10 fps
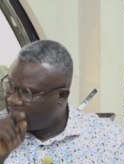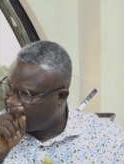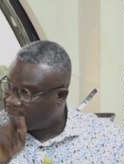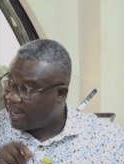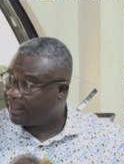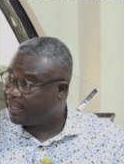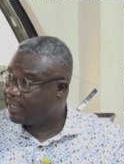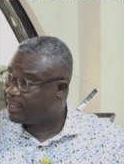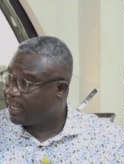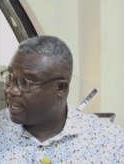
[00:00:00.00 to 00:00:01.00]
the right thing
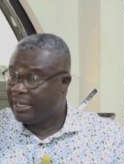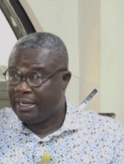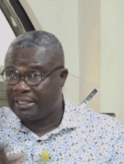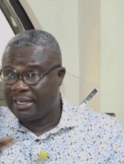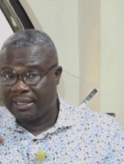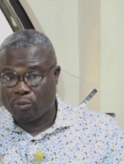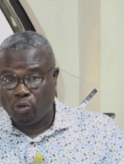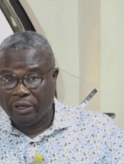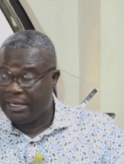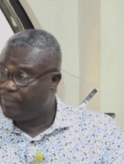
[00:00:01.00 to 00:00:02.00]
is done. And that's a
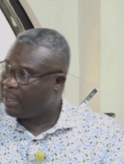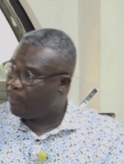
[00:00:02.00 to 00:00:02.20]
good leader.